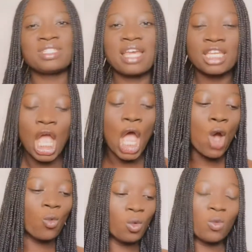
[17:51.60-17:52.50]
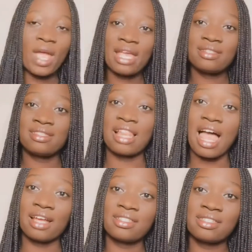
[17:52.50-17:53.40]
we said we'll wear
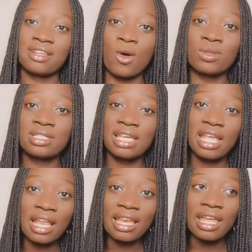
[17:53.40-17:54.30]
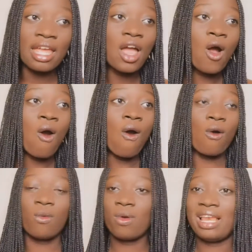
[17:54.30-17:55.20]
slacks or skinny
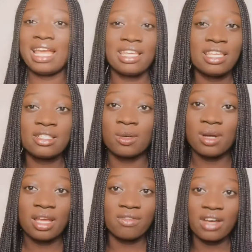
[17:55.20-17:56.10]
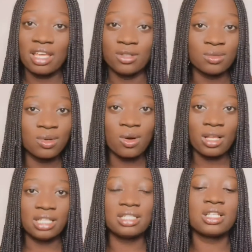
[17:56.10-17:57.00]
or leggings or whatever you call
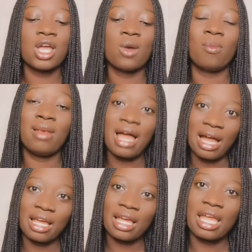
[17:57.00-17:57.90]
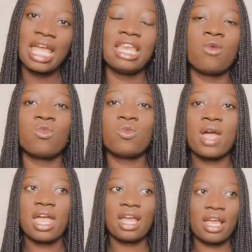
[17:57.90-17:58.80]
it, black. Then we'll
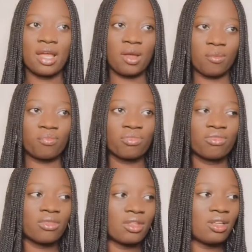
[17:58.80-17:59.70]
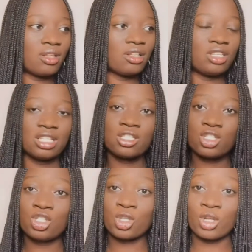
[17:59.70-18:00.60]
wear this
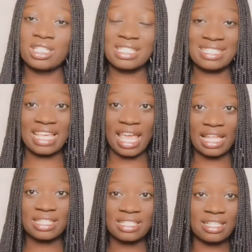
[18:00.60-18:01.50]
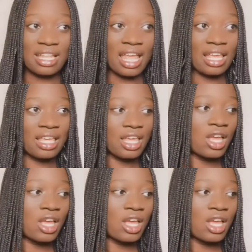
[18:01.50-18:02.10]
short skirts, like